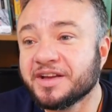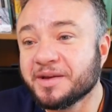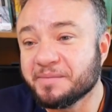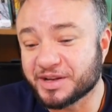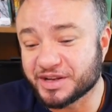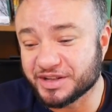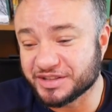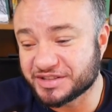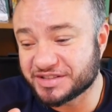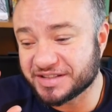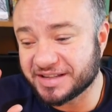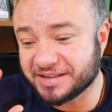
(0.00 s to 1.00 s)

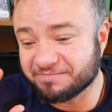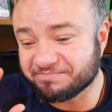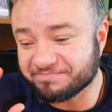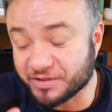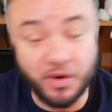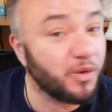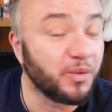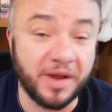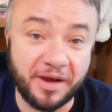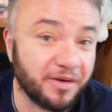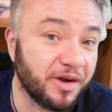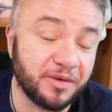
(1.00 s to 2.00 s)
because not all
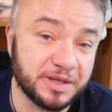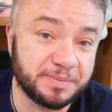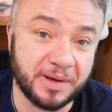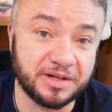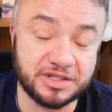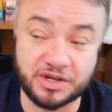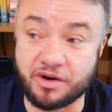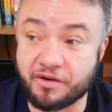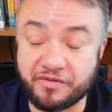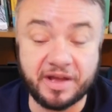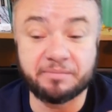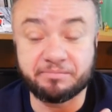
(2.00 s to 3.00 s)
alcohol is burnt
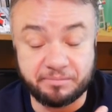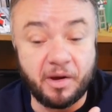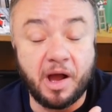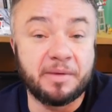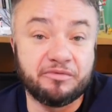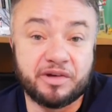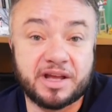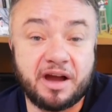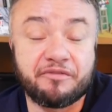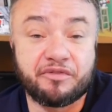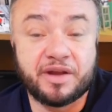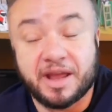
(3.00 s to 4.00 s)
off and I'm in
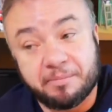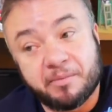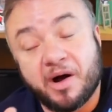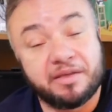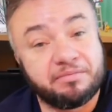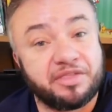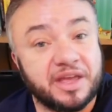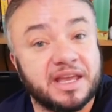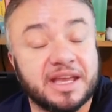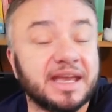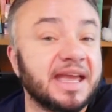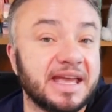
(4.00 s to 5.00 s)
recovery and my
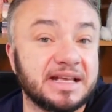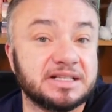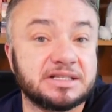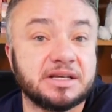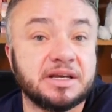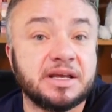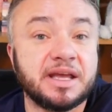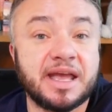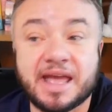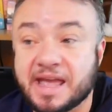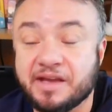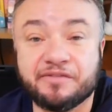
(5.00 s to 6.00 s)
thinking is
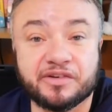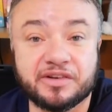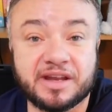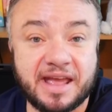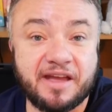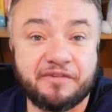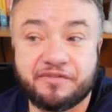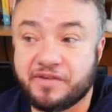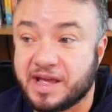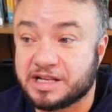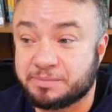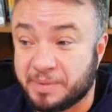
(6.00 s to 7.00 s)
even if
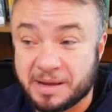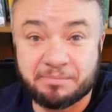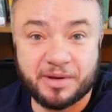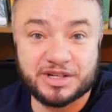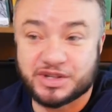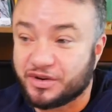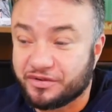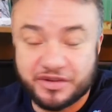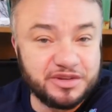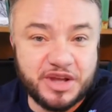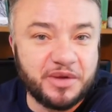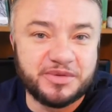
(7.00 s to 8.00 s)
it's been burnt off
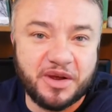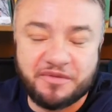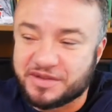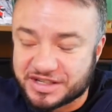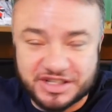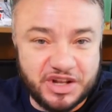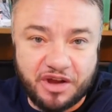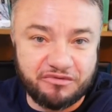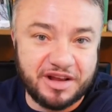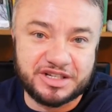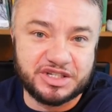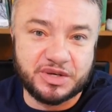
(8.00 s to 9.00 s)
you don't know there's a slight
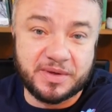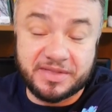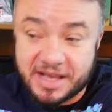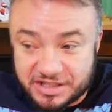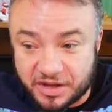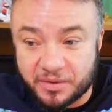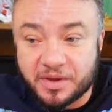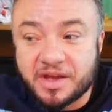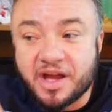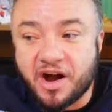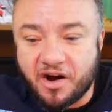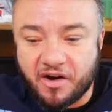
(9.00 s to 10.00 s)
residue in there so
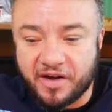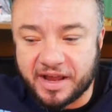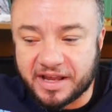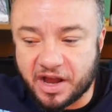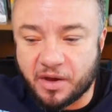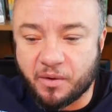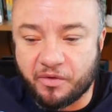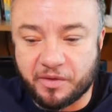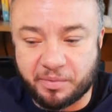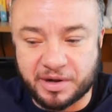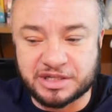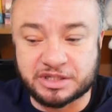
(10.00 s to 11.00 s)
I go on the
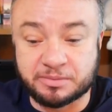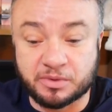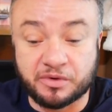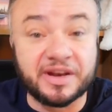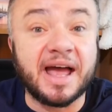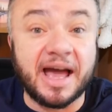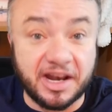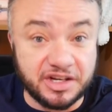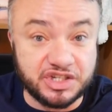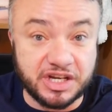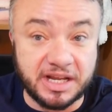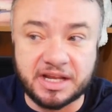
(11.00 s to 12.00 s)
principle of an
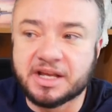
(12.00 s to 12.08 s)
allergy